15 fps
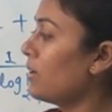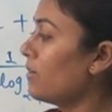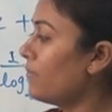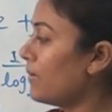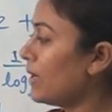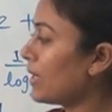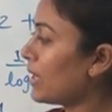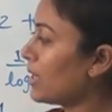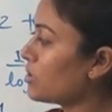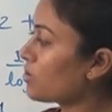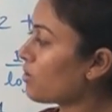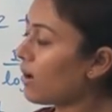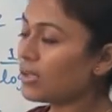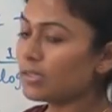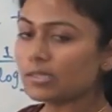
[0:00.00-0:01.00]
we can
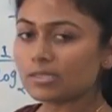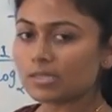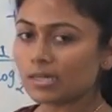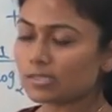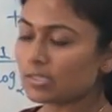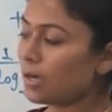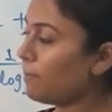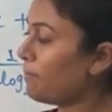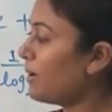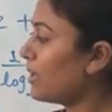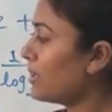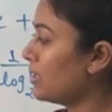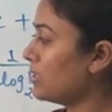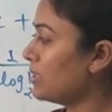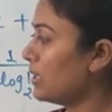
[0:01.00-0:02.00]
solve this
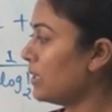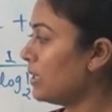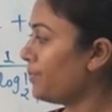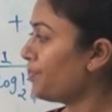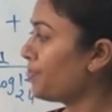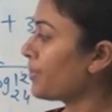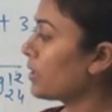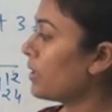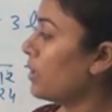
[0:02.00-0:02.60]
example easily.